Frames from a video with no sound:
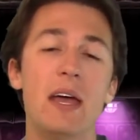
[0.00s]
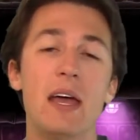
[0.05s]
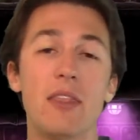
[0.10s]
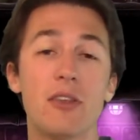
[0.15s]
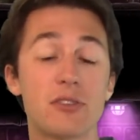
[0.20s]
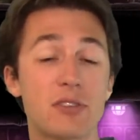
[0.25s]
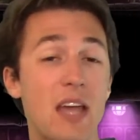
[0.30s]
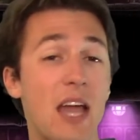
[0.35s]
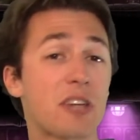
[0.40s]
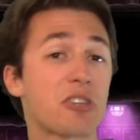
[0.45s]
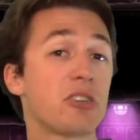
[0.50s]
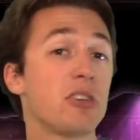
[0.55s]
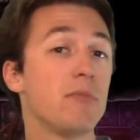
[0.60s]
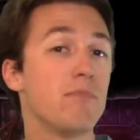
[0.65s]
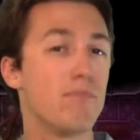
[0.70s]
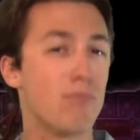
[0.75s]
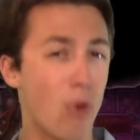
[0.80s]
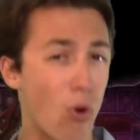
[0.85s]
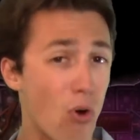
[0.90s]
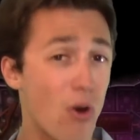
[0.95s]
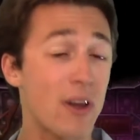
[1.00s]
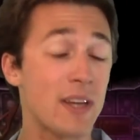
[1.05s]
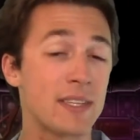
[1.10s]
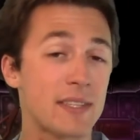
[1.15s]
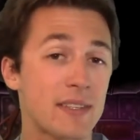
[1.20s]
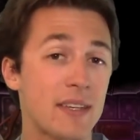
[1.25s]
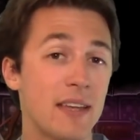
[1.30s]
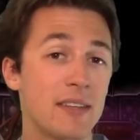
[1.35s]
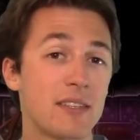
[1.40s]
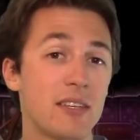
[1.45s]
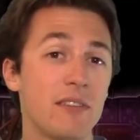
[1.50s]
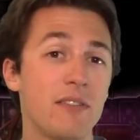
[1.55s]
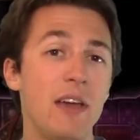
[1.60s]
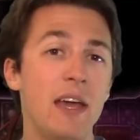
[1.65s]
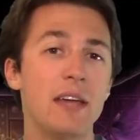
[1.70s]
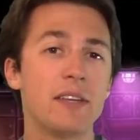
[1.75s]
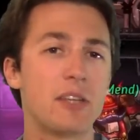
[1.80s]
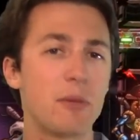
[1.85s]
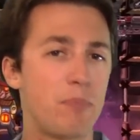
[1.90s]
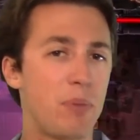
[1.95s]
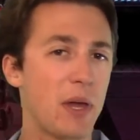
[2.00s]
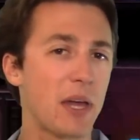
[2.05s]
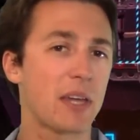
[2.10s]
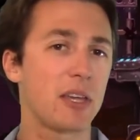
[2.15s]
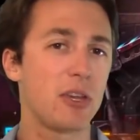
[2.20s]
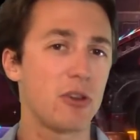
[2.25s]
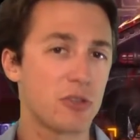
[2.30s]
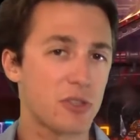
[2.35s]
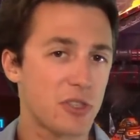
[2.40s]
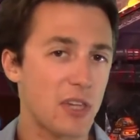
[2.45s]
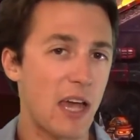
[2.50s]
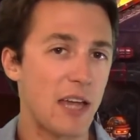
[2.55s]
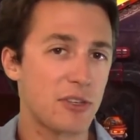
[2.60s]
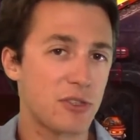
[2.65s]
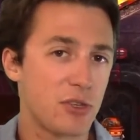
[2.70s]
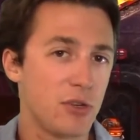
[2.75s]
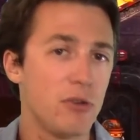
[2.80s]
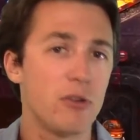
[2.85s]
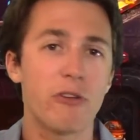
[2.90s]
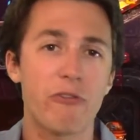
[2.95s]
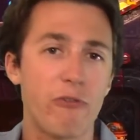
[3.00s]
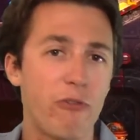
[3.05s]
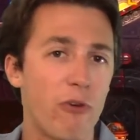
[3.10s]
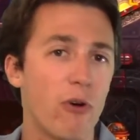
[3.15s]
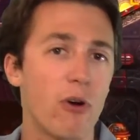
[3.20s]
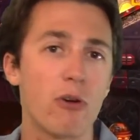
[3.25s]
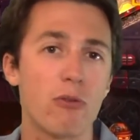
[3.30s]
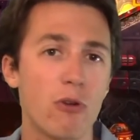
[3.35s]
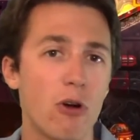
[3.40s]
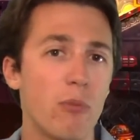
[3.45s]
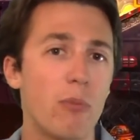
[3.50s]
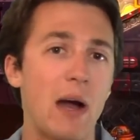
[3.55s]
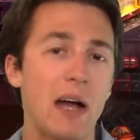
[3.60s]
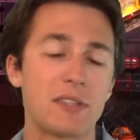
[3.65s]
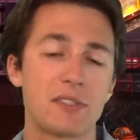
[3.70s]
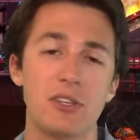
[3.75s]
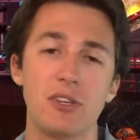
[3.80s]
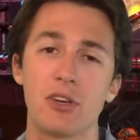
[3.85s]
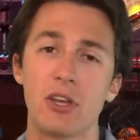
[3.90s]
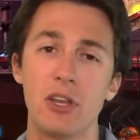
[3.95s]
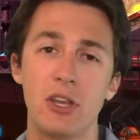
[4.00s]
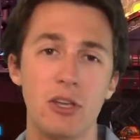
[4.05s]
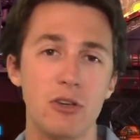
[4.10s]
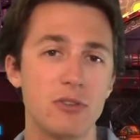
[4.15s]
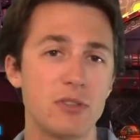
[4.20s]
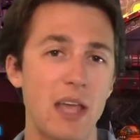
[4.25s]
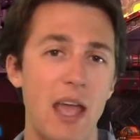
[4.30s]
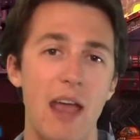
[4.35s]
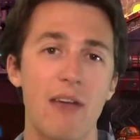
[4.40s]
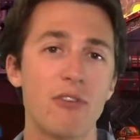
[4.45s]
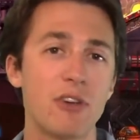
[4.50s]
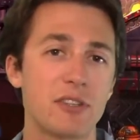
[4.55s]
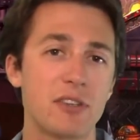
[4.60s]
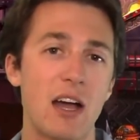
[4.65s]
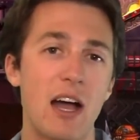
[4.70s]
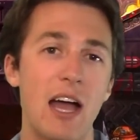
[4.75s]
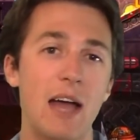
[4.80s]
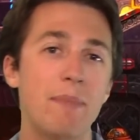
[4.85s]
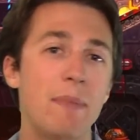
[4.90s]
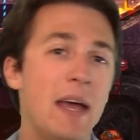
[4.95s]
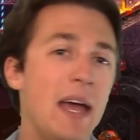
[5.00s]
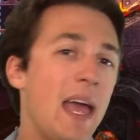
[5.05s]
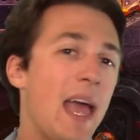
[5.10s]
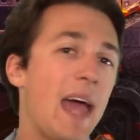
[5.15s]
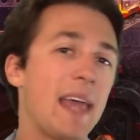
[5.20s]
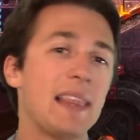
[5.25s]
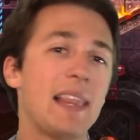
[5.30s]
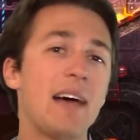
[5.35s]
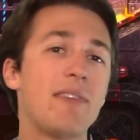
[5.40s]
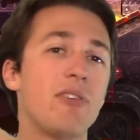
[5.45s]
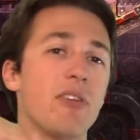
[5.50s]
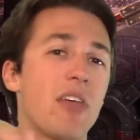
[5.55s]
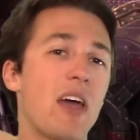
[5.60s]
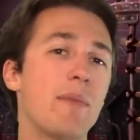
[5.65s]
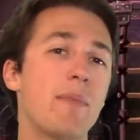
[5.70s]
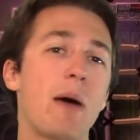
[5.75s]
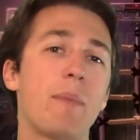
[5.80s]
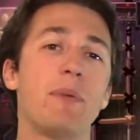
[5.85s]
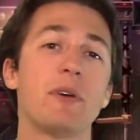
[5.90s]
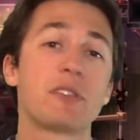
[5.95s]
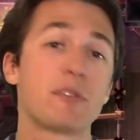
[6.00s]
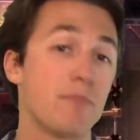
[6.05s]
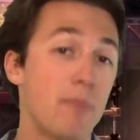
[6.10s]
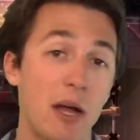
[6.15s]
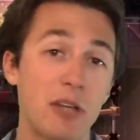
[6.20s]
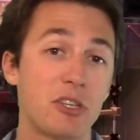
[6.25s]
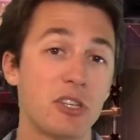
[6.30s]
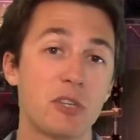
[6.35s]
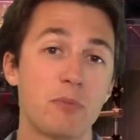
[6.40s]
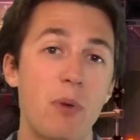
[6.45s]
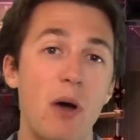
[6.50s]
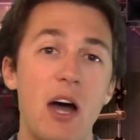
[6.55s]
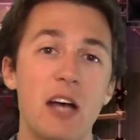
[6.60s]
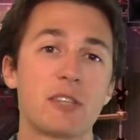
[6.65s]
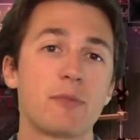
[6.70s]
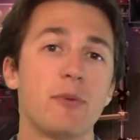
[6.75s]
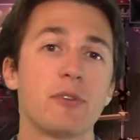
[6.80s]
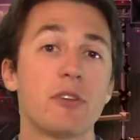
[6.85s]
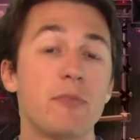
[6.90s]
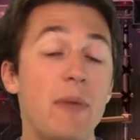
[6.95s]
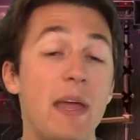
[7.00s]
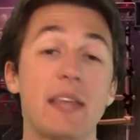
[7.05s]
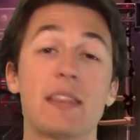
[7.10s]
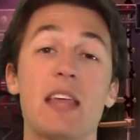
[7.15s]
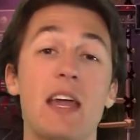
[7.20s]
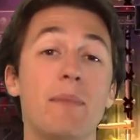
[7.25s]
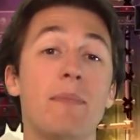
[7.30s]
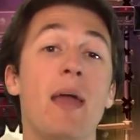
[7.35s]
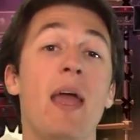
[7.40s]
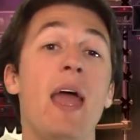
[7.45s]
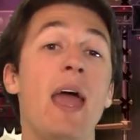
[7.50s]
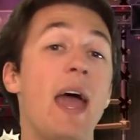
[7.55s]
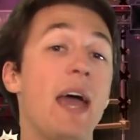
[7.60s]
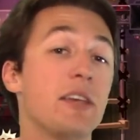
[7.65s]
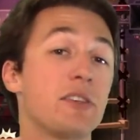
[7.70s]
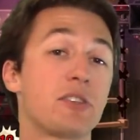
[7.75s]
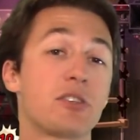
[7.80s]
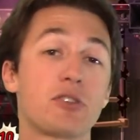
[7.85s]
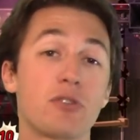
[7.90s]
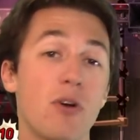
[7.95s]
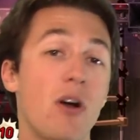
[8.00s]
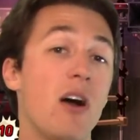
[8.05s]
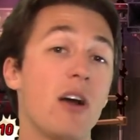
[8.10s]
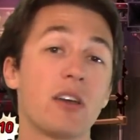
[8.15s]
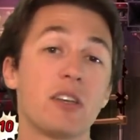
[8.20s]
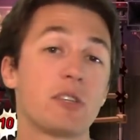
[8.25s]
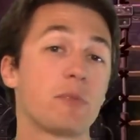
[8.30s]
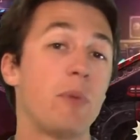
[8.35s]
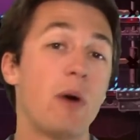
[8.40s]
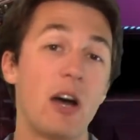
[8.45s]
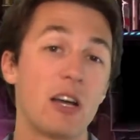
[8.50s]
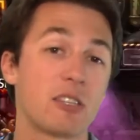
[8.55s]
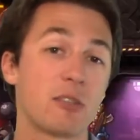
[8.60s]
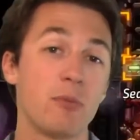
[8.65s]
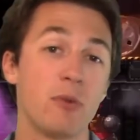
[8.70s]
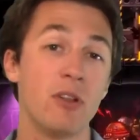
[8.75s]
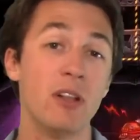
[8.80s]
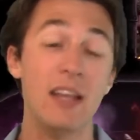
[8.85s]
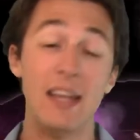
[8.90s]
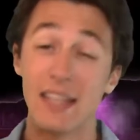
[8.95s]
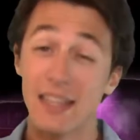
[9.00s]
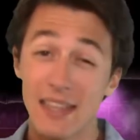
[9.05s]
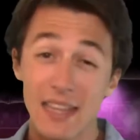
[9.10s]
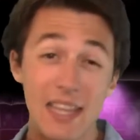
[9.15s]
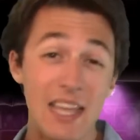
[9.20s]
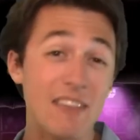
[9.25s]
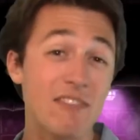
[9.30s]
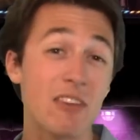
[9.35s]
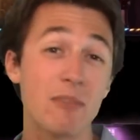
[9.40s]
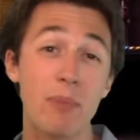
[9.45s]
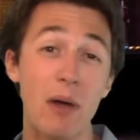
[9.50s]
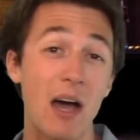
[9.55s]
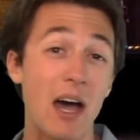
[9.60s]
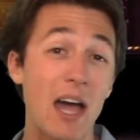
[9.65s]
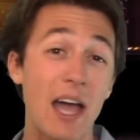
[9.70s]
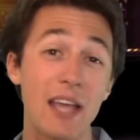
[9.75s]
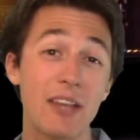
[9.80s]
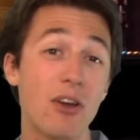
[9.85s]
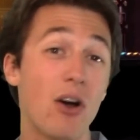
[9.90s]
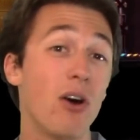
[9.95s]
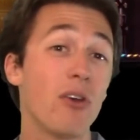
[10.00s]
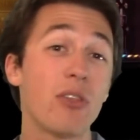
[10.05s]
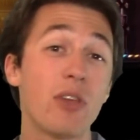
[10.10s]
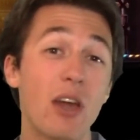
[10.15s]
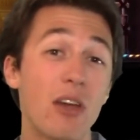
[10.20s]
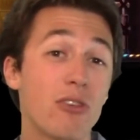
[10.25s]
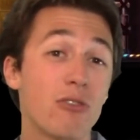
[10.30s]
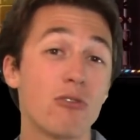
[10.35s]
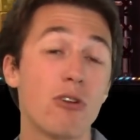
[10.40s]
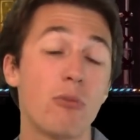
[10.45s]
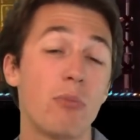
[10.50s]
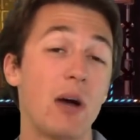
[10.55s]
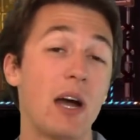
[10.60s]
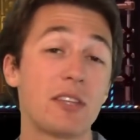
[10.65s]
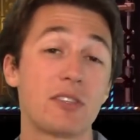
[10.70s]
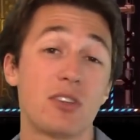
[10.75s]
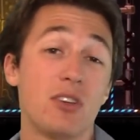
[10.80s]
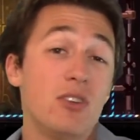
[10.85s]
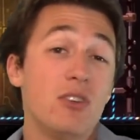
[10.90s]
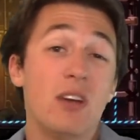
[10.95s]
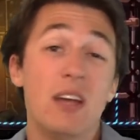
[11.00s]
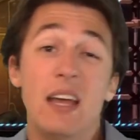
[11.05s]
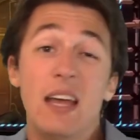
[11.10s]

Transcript: There's actually more incentive to pick your set 2 to 4 robots that you're going to use every time and level them up as much as possible to make them as strong as possible, leaving behind all the other robots who